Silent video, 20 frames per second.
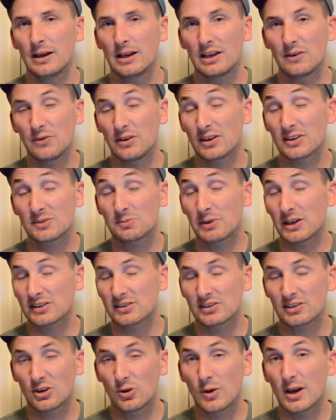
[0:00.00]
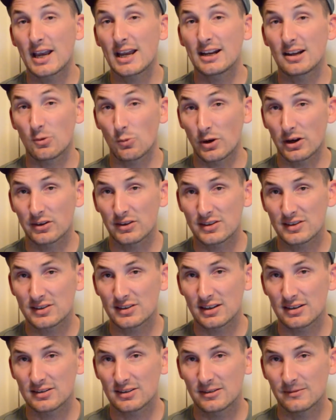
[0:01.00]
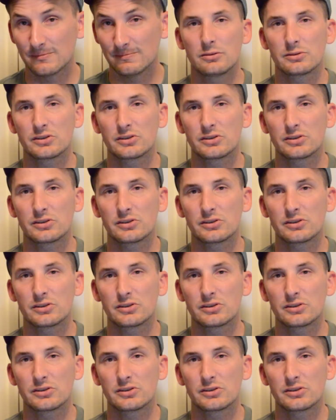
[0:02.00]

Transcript: if he expects to go anywhere this season.